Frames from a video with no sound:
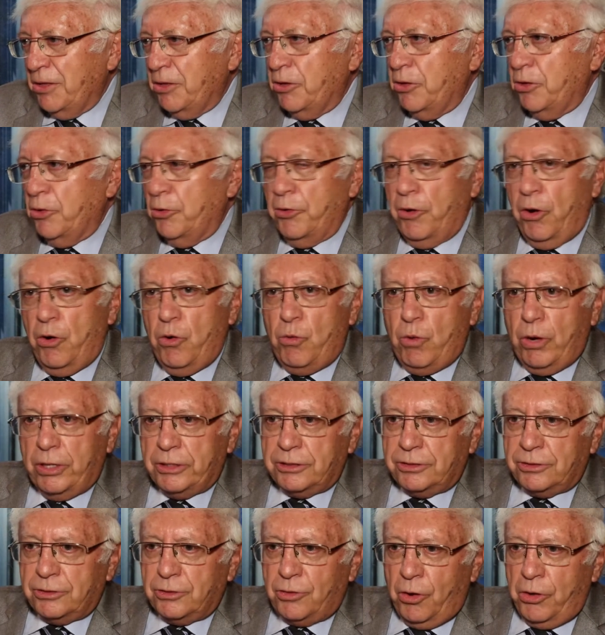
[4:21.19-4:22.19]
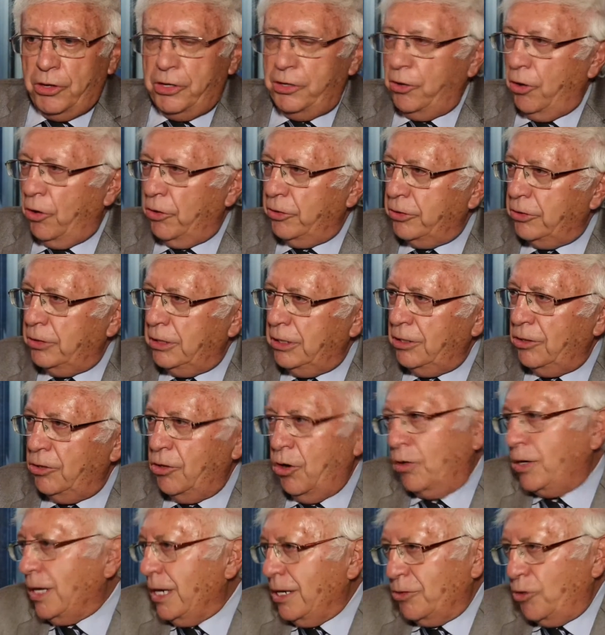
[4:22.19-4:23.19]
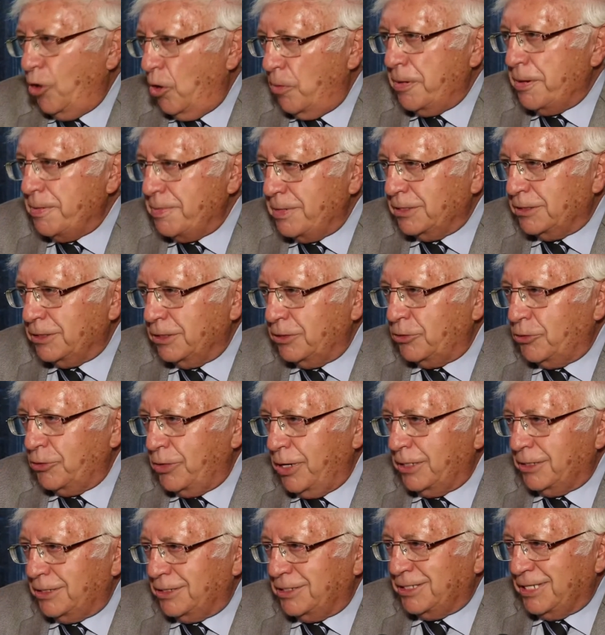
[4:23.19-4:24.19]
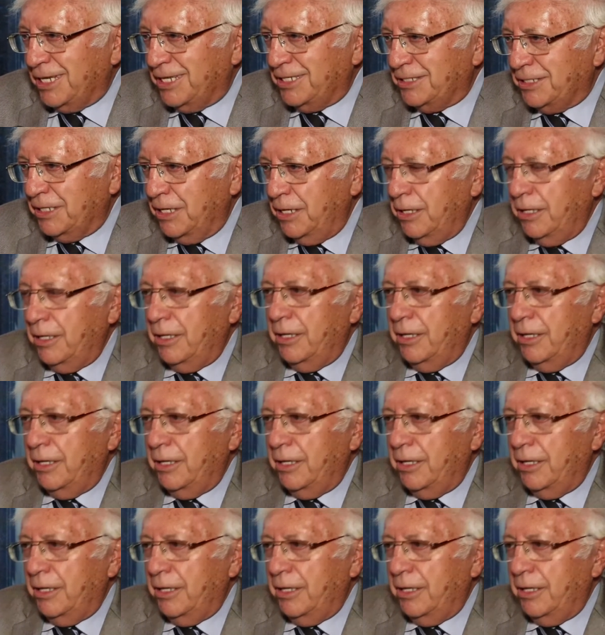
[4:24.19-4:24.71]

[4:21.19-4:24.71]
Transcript: You know what's going on in local governments in the United States.